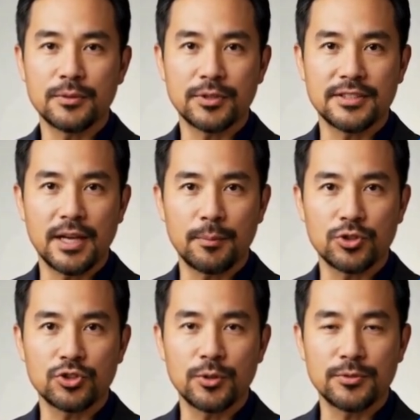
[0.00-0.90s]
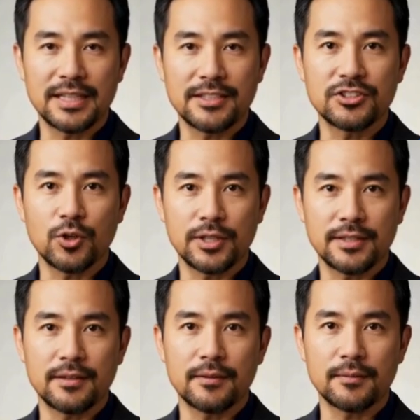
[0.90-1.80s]
or you can install
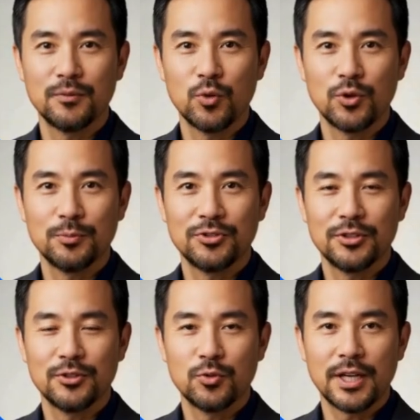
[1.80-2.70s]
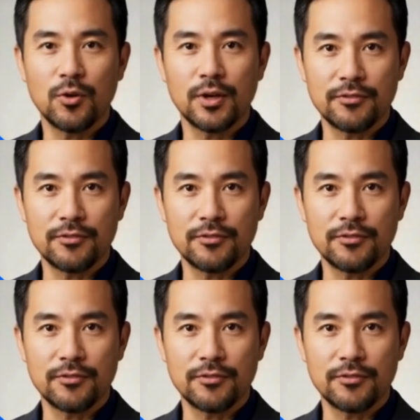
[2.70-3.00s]
everything directly on your own computer.